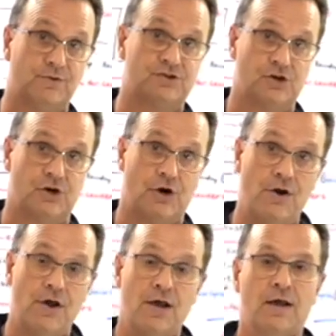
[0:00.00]
through the
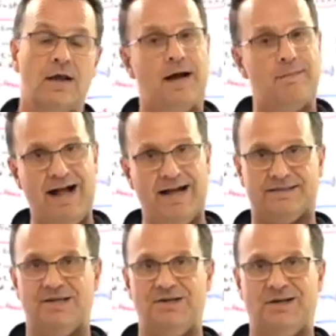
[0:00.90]
churn. I'm
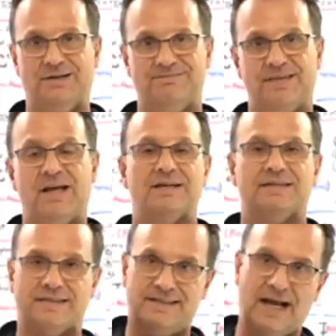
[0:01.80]
asking you,
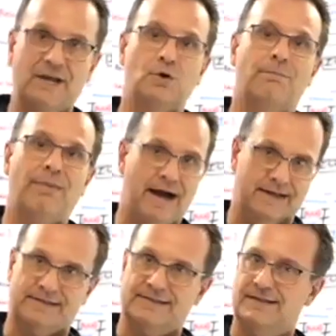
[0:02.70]
to set your
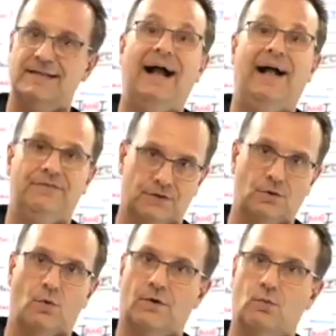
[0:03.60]
biases at the
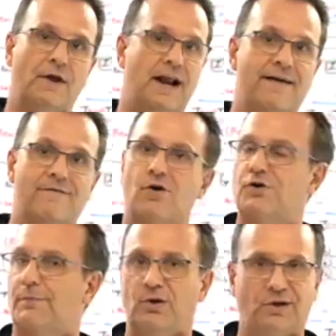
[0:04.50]
door.
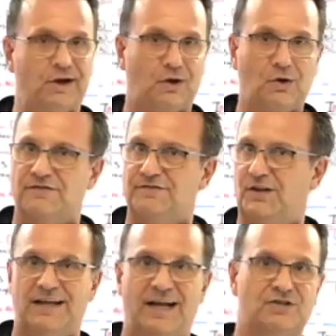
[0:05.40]
Whatever your political
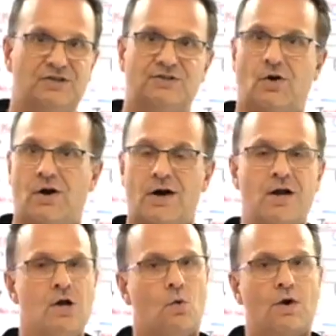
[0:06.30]
affiliations
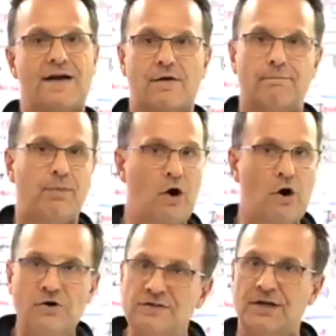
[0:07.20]
are, whatever
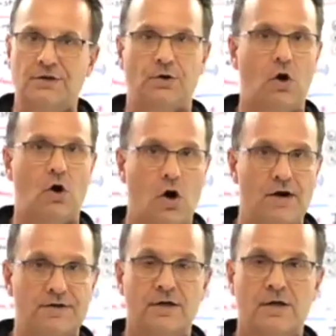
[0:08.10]
burns in your
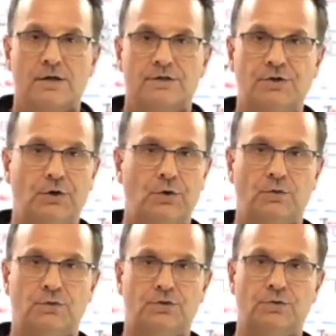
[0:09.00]
heart
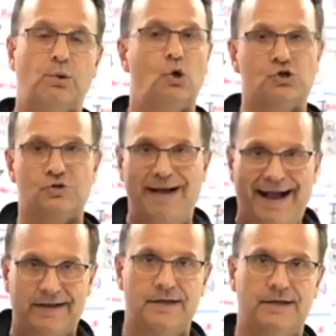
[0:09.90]
to, to push
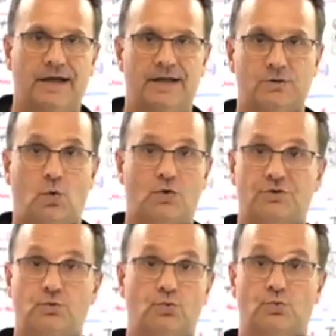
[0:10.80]
back against or
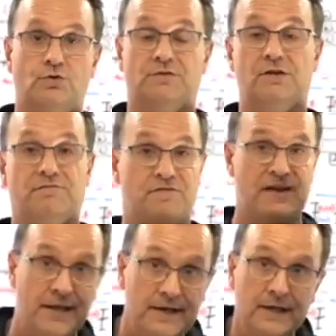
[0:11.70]
to, to
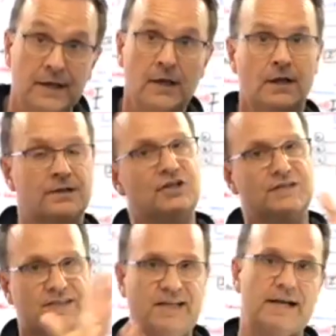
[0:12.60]
defend,
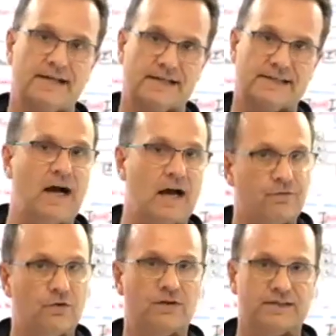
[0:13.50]
just set it
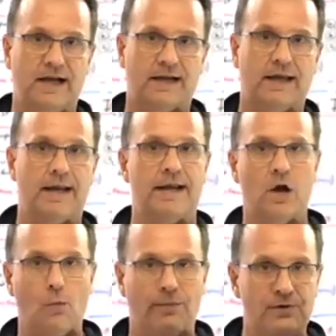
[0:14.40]
aside for a second
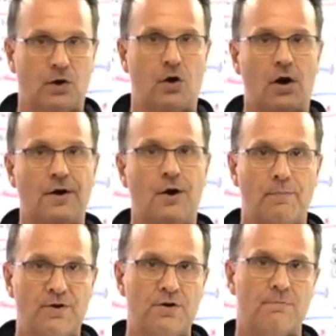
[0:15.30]
and open your heart,
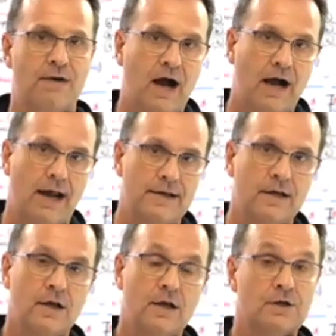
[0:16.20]
open your
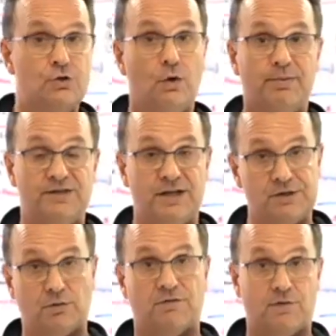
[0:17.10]
mind to a
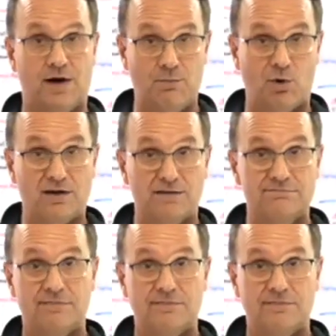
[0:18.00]
potential framework,